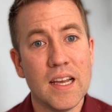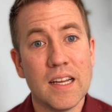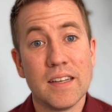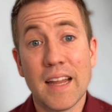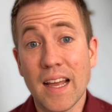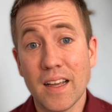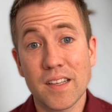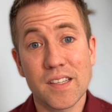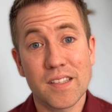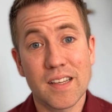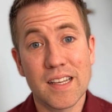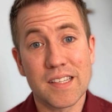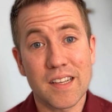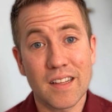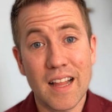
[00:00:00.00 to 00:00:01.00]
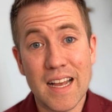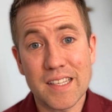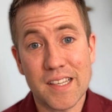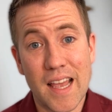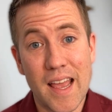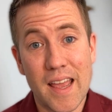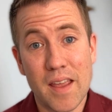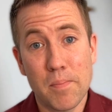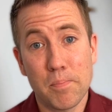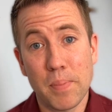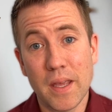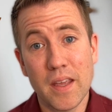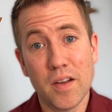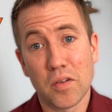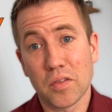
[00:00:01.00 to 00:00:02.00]
Next is Class A,
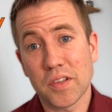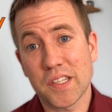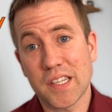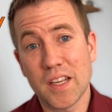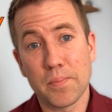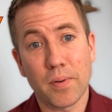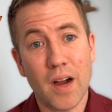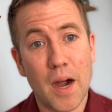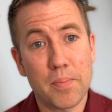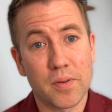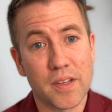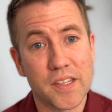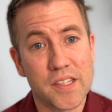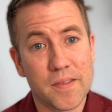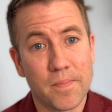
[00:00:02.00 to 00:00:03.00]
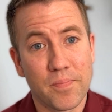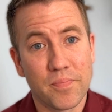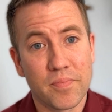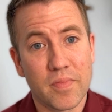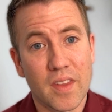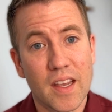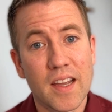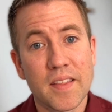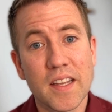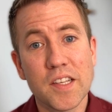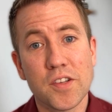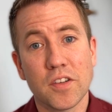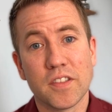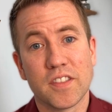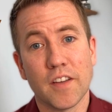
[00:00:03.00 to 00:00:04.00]
B, or C properties. These
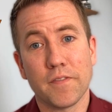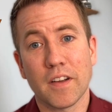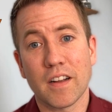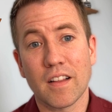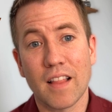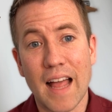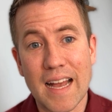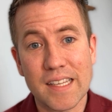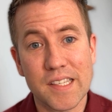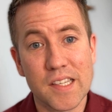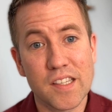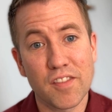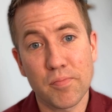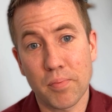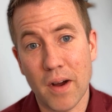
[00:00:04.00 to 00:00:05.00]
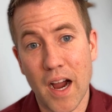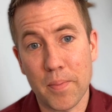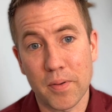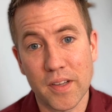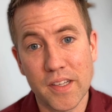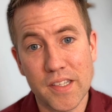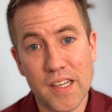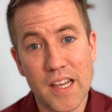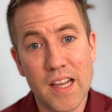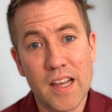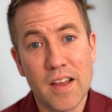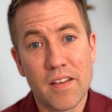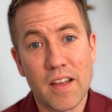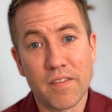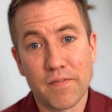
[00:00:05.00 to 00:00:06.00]
are different classes of properties
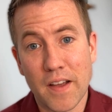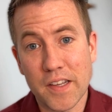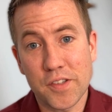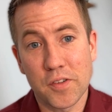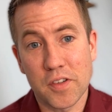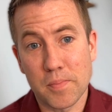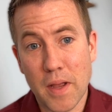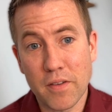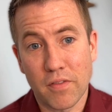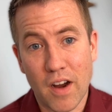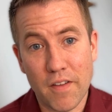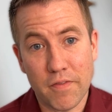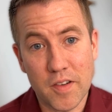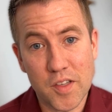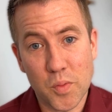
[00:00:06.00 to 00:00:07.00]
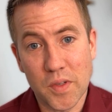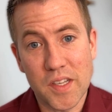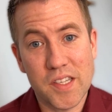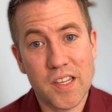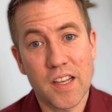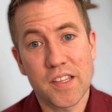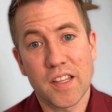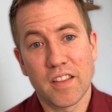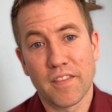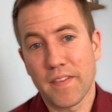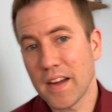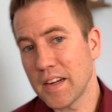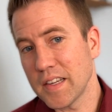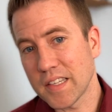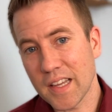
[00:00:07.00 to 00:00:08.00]
investors may reference when discussing the
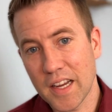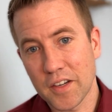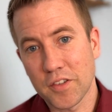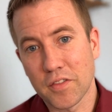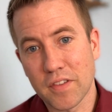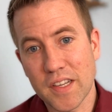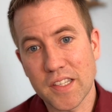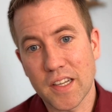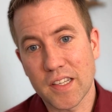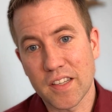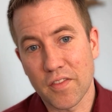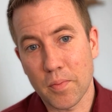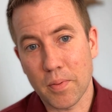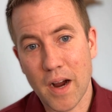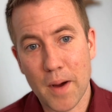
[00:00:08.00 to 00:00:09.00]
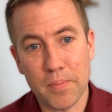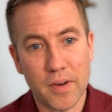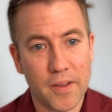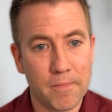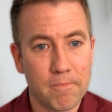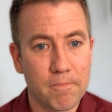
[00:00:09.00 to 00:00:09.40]
various characteristics of a property.